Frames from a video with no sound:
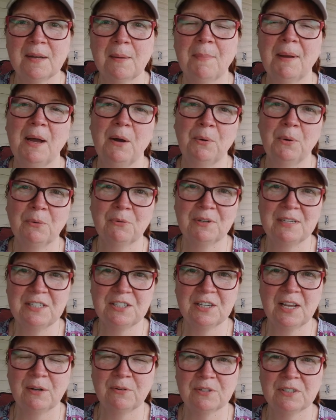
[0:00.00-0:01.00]
about and will reach
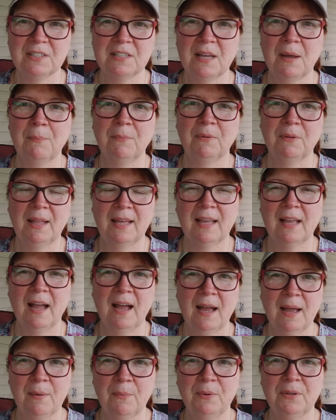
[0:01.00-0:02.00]
out to them like
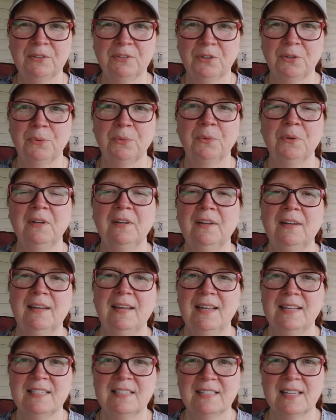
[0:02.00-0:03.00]
I will do
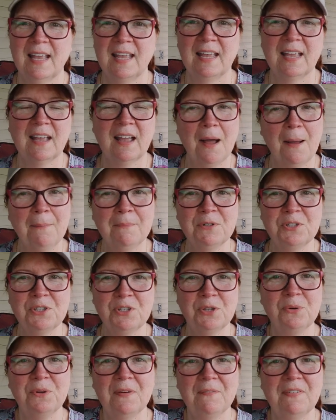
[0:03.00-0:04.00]
and say, come
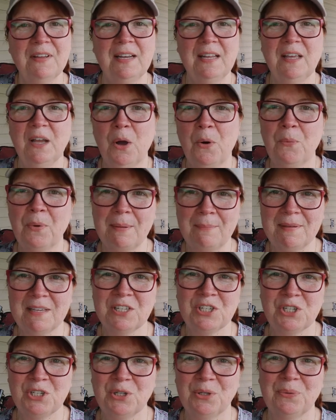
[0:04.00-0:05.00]
shoot a video, we
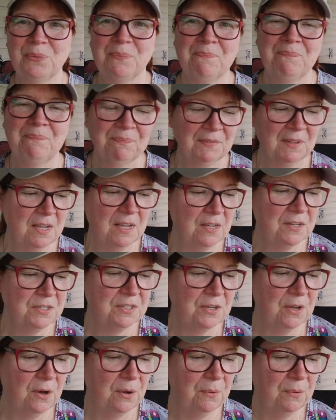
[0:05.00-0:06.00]
miss you.
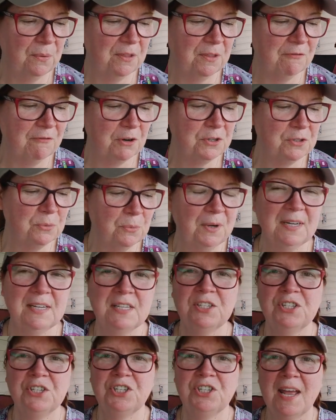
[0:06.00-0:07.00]
So the first one
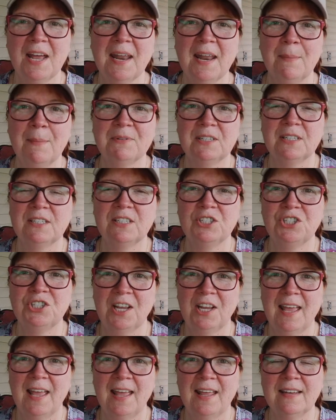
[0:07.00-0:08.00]
is Jen Upton.
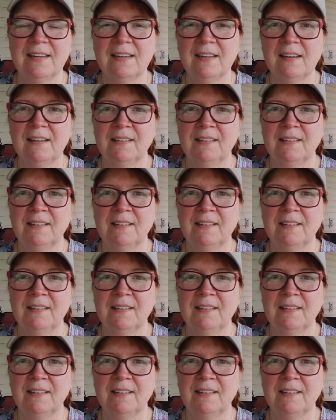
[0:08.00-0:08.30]
Jen,